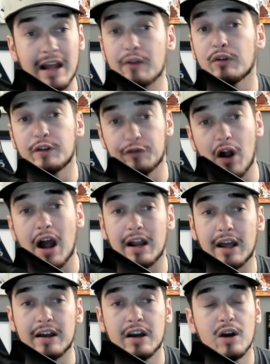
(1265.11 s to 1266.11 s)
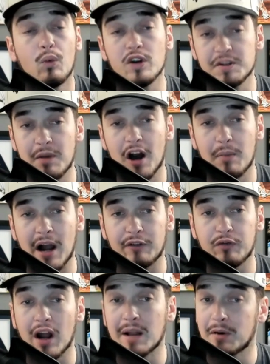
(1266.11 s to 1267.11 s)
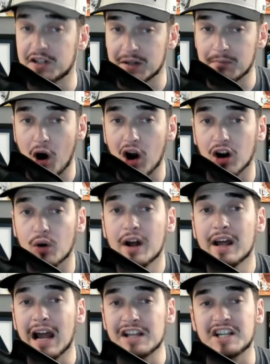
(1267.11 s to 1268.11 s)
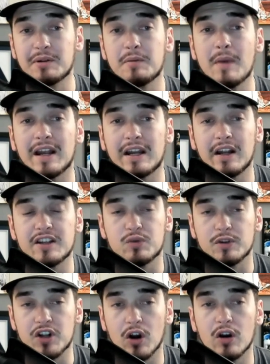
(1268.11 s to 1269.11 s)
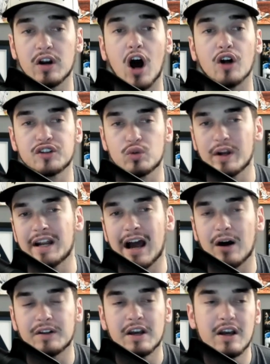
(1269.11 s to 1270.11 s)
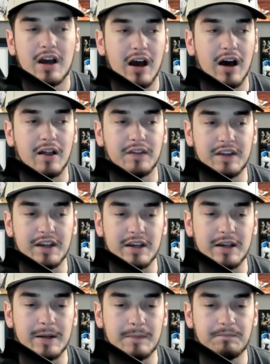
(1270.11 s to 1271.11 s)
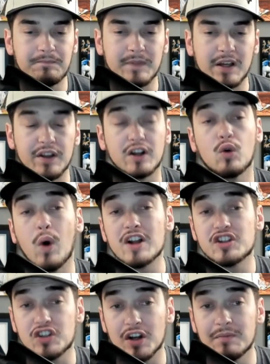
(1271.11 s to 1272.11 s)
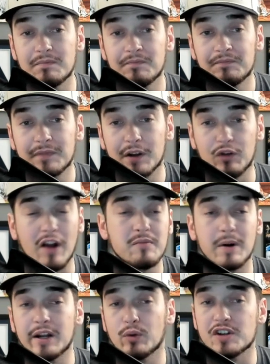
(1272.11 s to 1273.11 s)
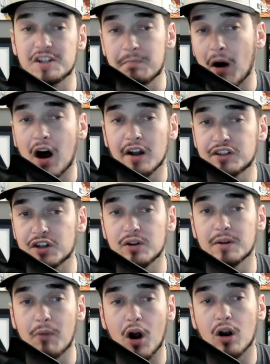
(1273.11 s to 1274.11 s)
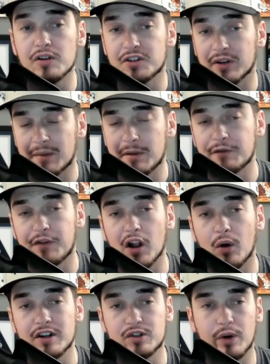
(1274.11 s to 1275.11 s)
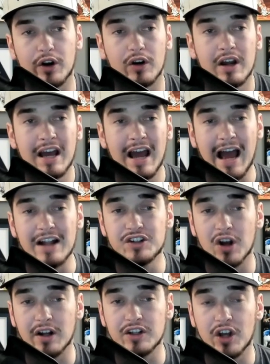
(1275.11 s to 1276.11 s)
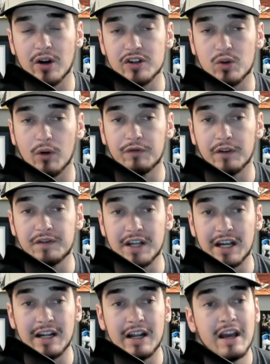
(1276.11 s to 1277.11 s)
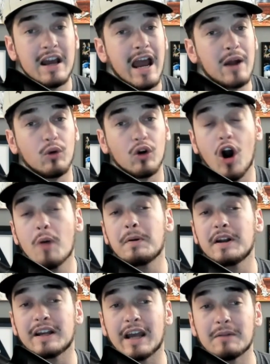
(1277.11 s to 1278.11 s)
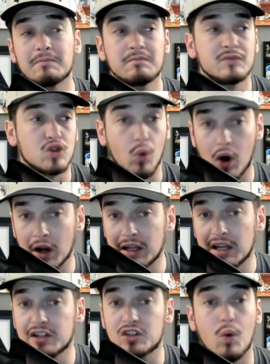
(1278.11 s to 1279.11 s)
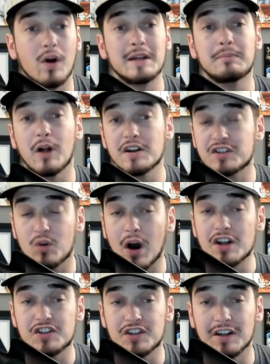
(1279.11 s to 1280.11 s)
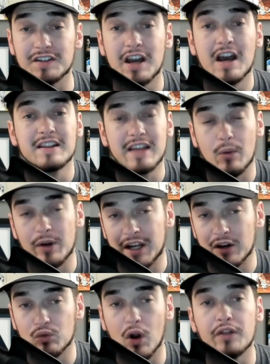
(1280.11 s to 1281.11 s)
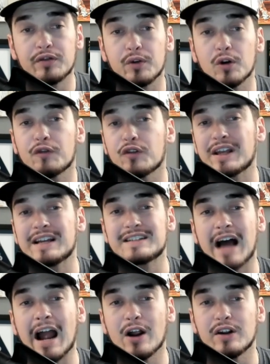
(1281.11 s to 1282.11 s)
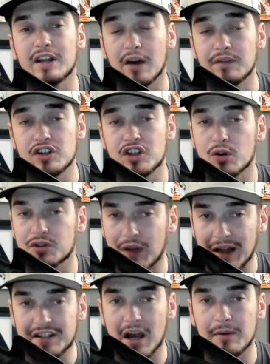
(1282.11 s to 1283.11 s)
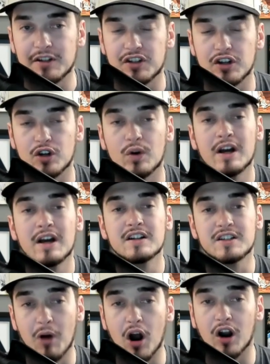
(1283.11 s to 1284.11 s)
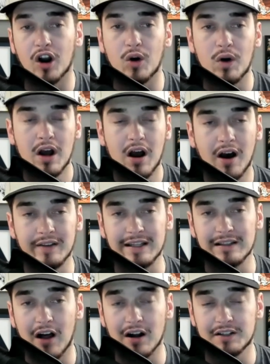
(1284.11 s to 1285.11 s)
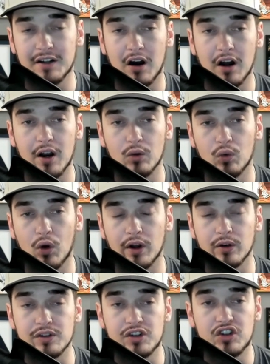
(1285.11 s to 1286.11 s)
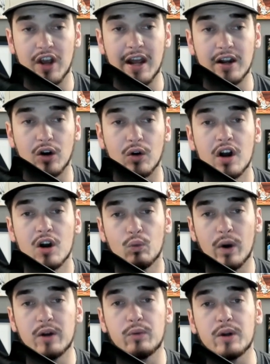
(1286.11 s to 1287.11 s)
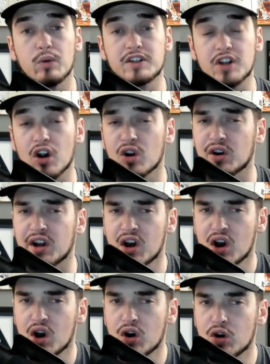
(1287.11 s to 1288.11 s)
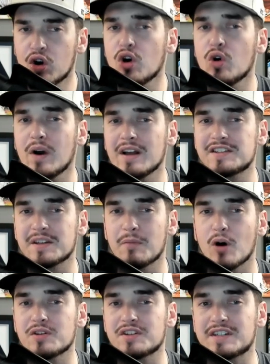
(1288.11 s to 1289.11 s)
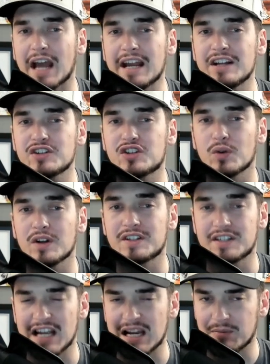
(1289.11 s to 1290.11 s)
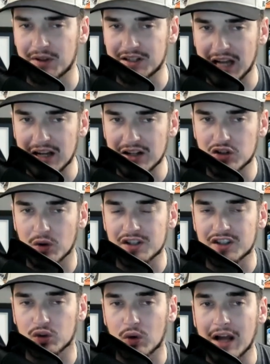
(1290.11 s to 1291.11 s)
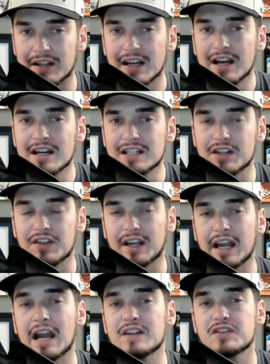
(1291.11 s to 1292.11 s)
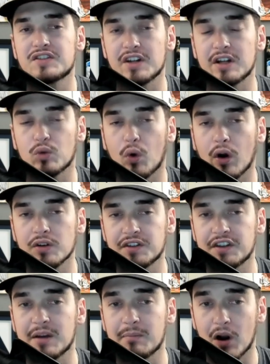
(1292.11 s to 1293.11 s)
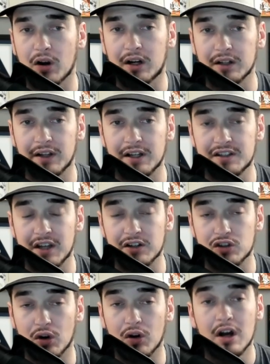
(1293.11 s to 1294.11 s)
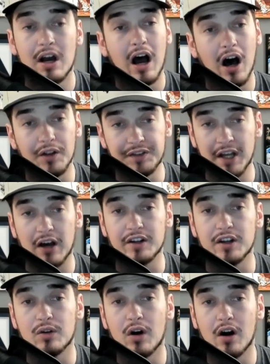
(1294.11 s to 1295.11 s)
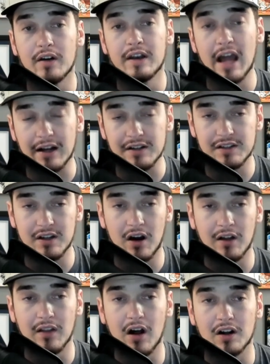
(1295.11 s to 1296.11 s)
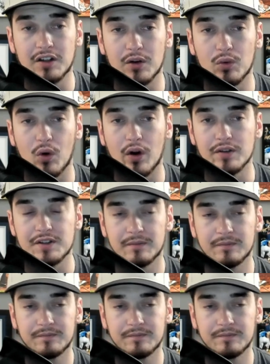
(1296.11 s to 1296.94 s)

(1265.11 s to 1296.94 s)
Every Friday was Mailbag Friday. But tomorrow, it's going to be making its return. I'll tweet out the question for everybody to respond to tomorrow. So give me a follow on Twitter at JohnnyJ_15. And we're hoping to get 20-plus questions that we can run through for the entirety of the show. So that's coming to you tomorrow on the Locked On Royals channel. When we return, who is the most dangerous team, the dangerous threat to the Kansas City Royals in the American League Central? I'll tell you next on Locked On Royals.